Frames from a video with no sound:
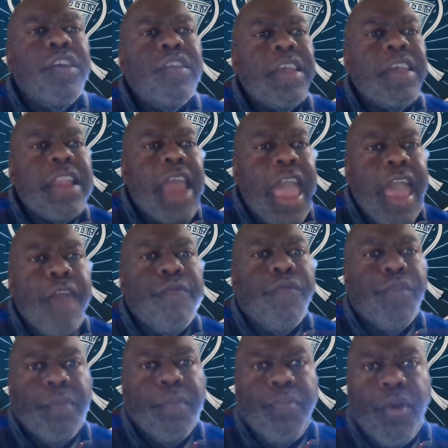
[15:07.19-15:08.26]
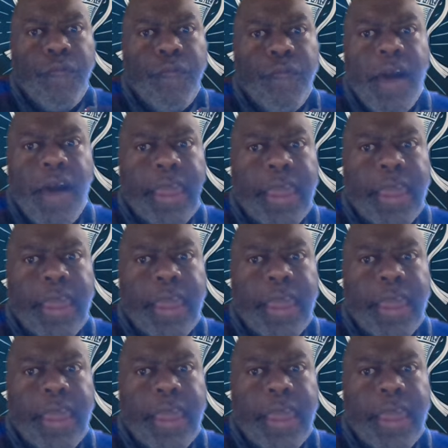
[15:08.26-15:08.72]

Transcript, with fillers: in every pro fight.